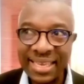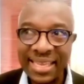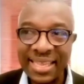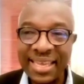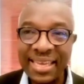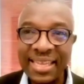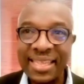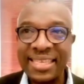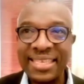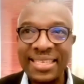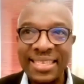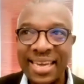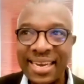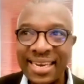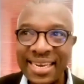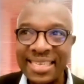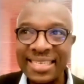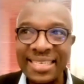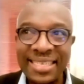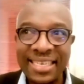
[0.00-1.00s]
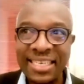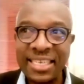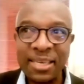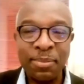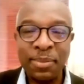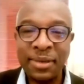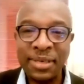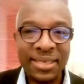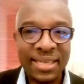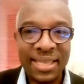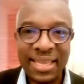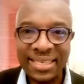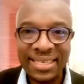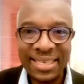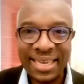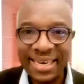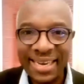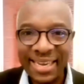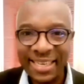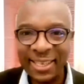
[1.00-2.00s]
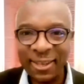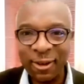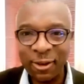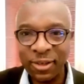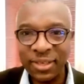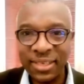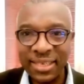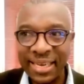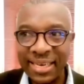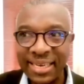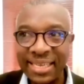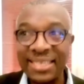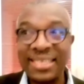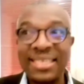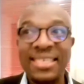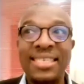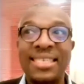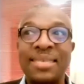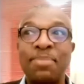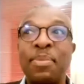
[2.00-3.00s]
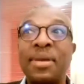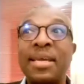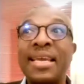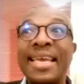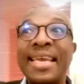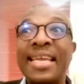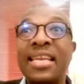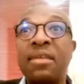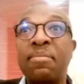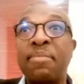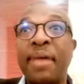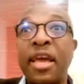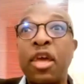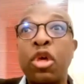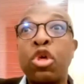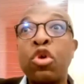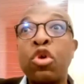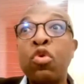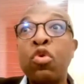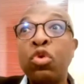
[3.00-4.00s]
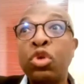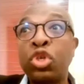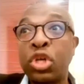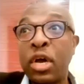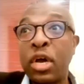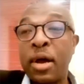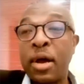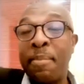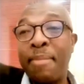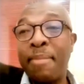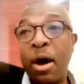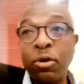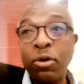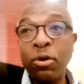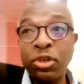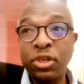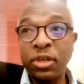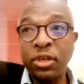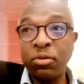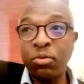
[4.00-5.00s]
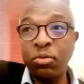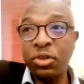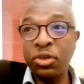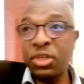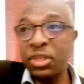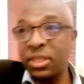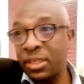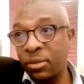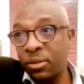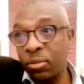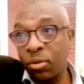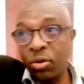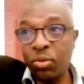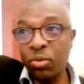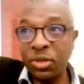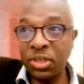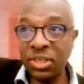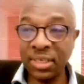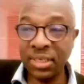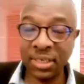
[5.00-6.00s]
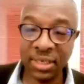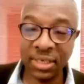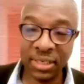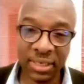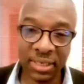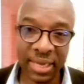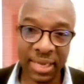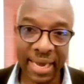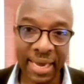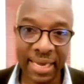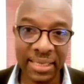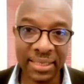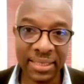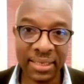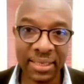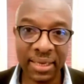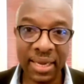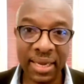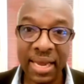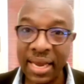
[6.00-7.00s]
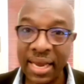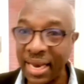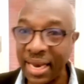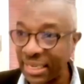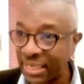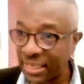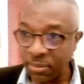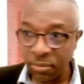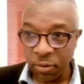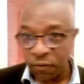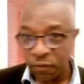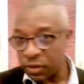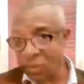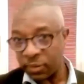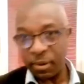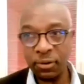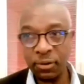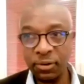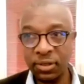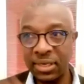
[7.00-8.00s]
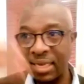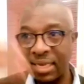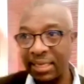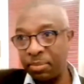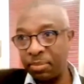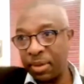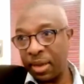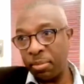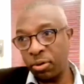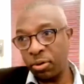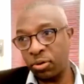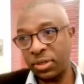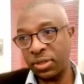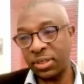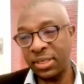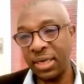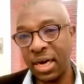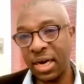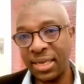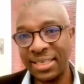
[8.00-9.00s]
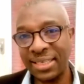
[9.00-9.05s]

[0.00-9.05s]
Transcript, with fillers: the, the sun is setting, but the sun has not set. It's just being hidden by a huge mountain which is on which is written ANC. Let's remove this mountain and be able to see our